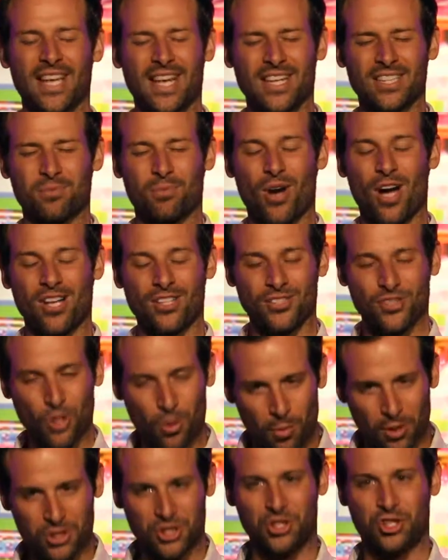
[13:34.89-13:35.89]
It has brought
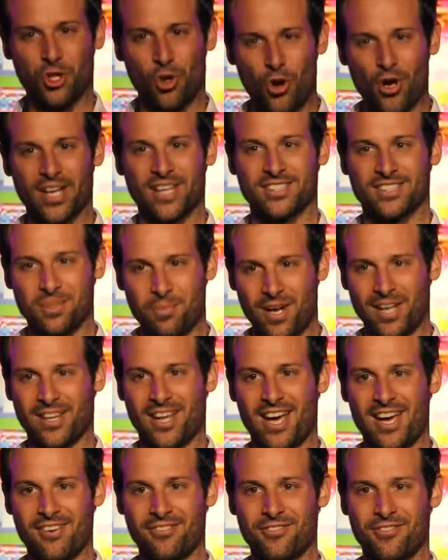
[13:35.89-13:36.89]
so much joy into my
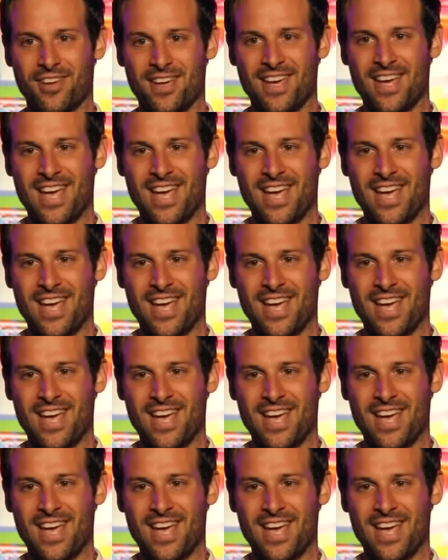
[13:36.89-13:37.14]
life."